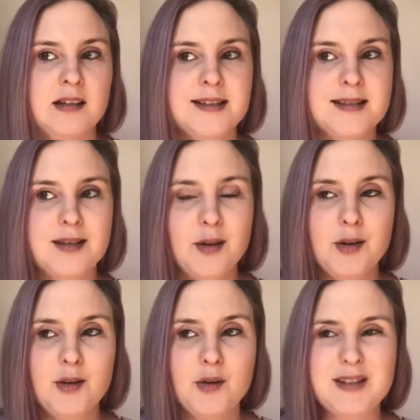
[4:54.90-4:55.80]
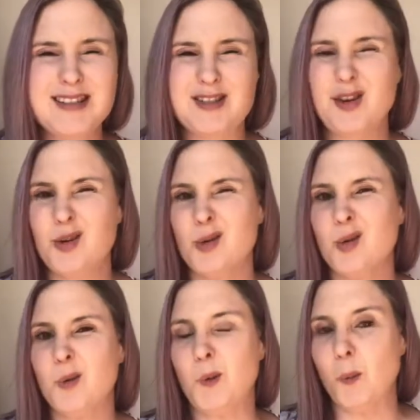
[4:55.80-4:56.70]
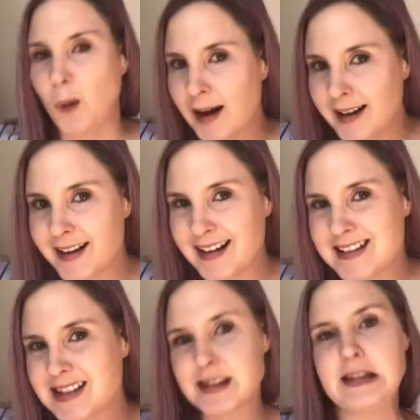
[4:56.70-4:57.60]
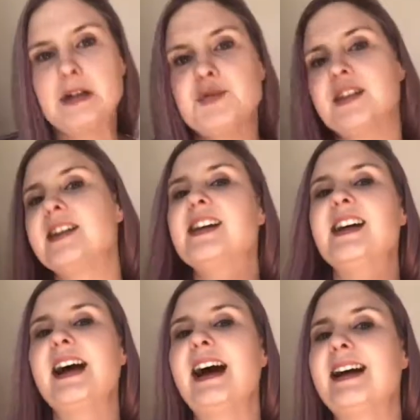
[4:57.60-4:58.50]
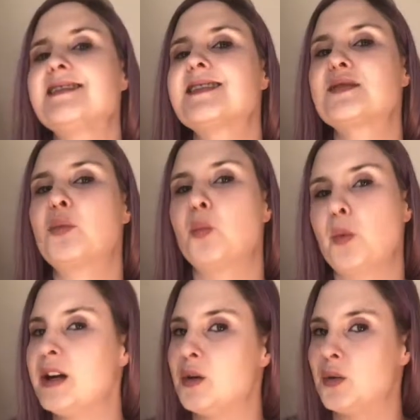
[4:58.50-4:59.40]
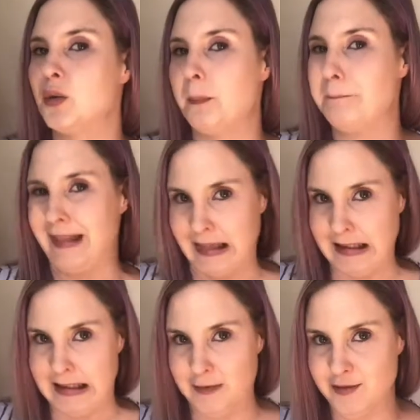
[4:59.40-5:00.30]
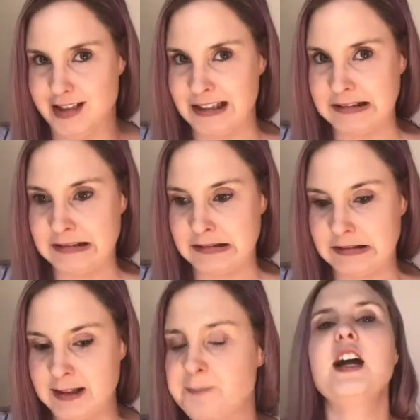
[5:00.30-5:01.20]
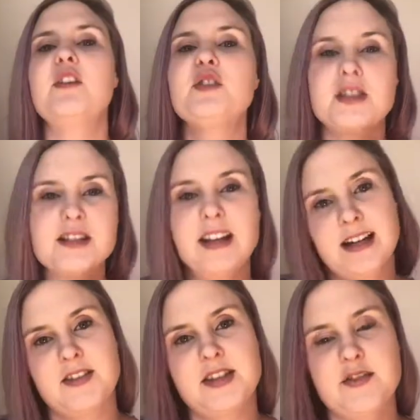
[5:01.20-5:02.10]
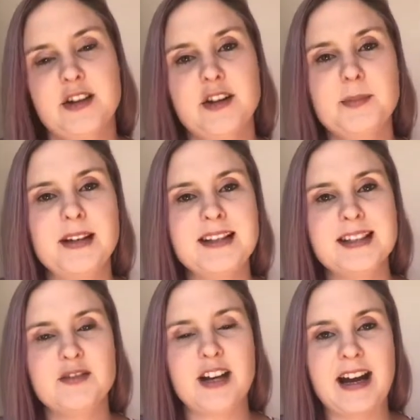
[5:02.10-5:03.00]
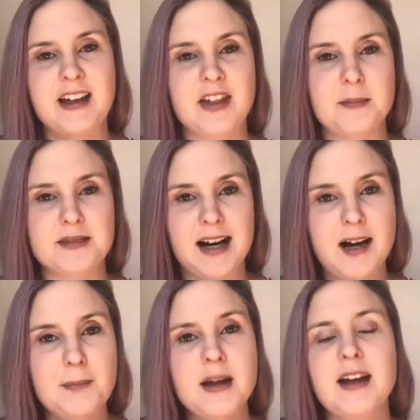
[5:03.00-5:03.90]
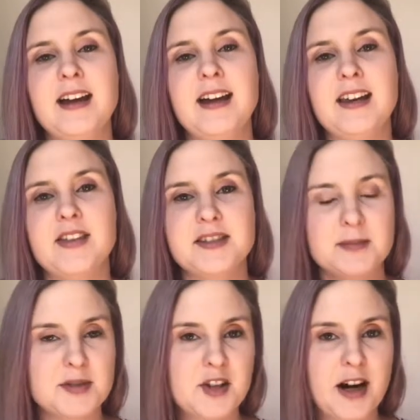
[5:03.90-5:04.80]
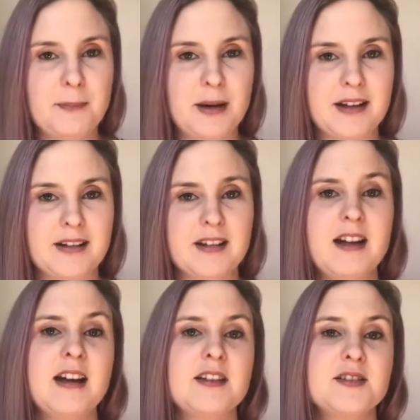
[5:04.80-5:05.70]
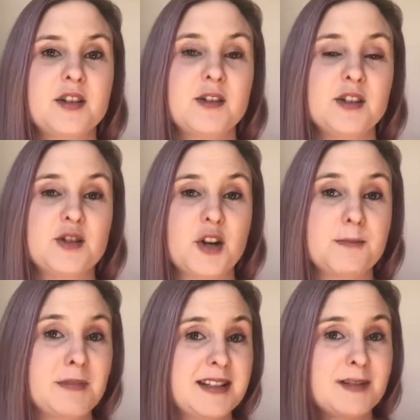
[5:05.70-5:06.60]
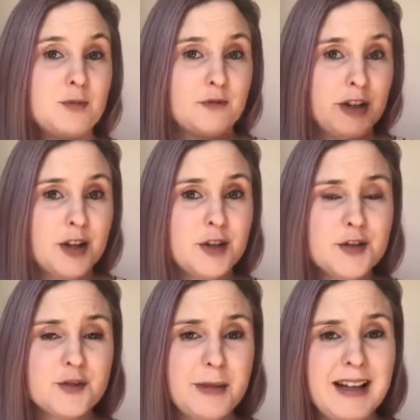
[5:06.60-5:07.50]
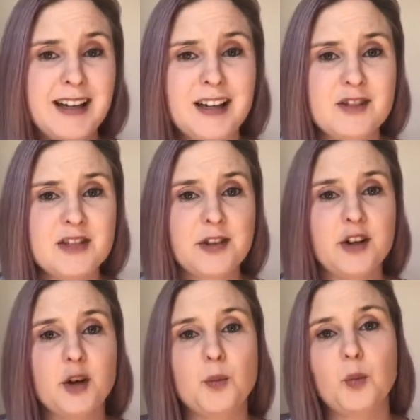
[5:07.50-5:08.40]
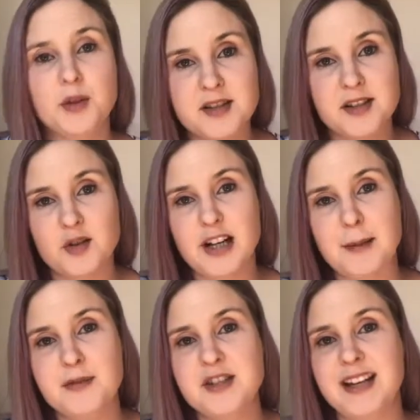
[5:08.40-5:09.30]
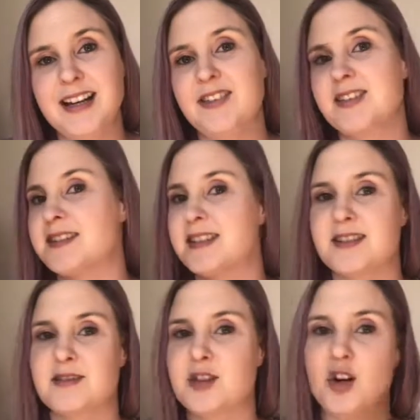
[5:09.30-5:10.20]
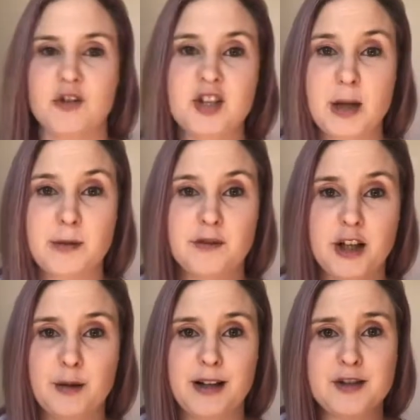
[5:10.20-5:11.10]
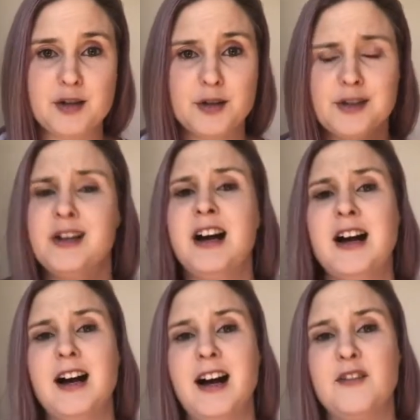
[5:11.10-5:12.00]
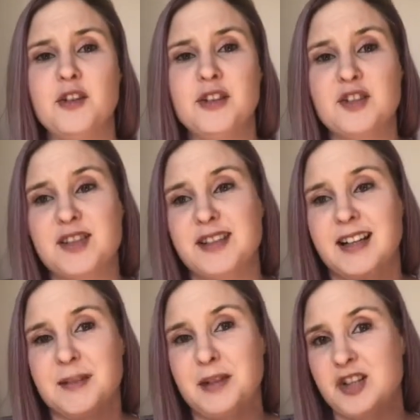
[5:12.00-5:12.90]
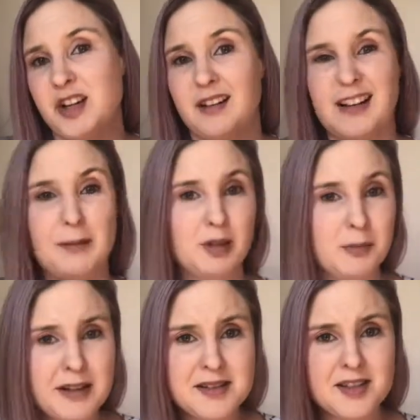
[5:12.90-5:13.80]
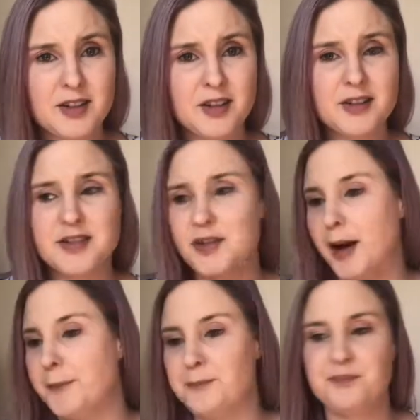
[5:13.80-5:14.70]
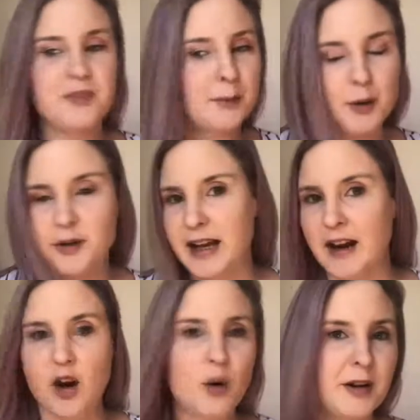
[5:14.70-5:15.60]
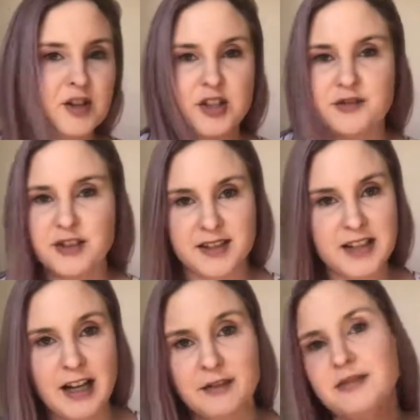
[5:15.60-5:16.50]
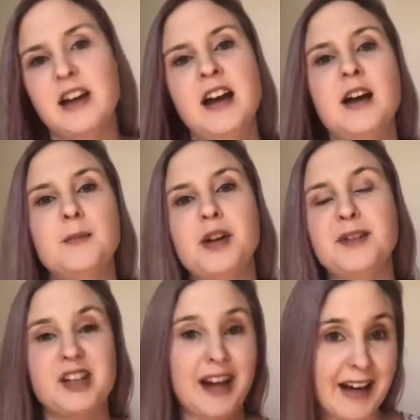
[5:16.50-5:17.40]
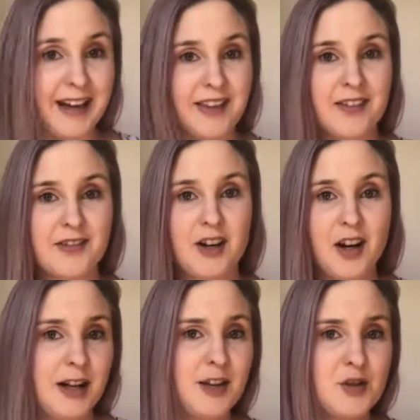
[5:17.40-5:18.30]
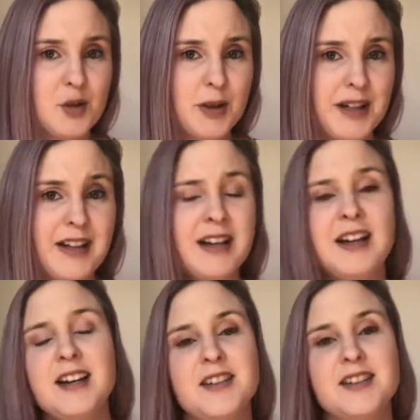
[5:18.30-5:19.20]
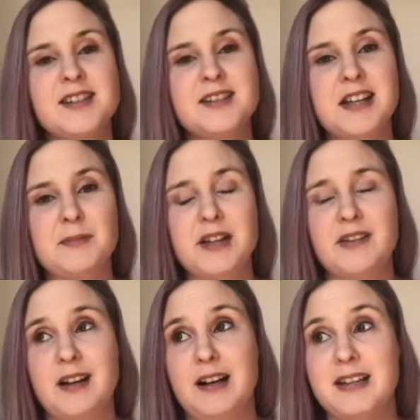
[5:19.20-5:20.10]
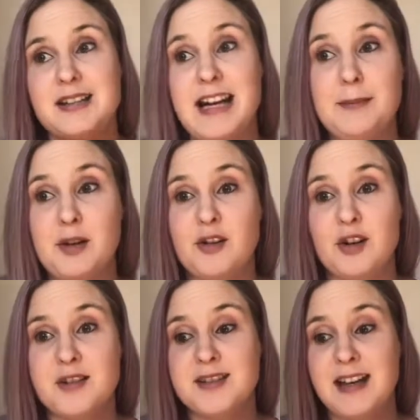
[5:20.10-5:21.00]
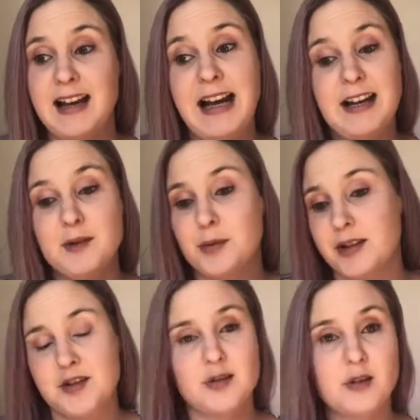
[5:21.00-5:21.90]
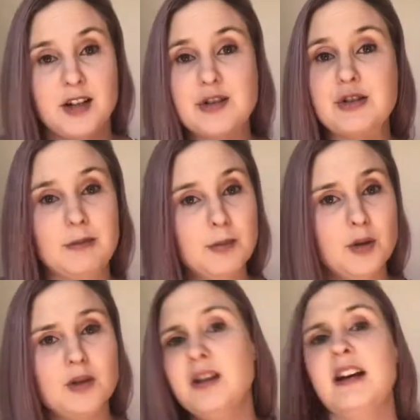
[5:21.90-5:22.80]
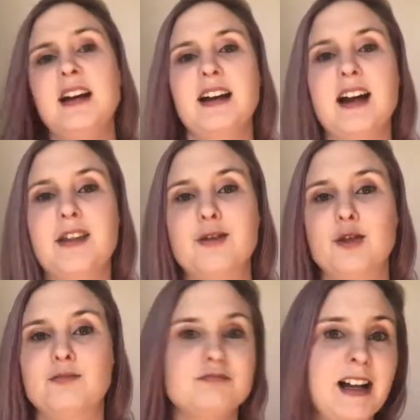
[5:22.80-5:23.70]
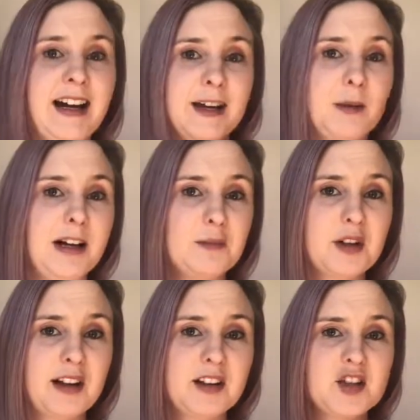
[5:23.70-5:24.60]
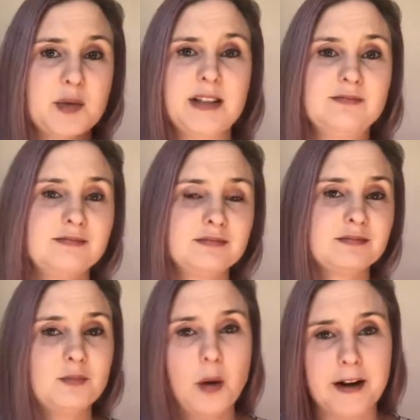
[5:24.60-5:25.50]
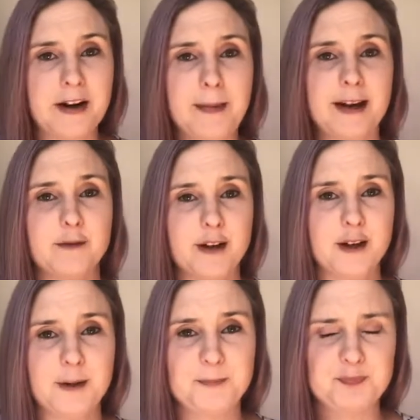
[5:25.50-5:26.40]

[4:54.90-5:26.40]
So it's not quite as lovely as we all believed. If you did like this video, please give it a thumbs up, hit the subscribe button so that you don't miss more videos from me. If this video wasn't your cup of tea, this isn't the only type of video I do. I've only just started my channel a couple of months ago, so I'm putting out a whole bunch of different stuff, pretty much anything that I enjoy. This is something that I just came across and wanted to look into more, and I thought, hey, while I'm looking into it, why don't I make a video?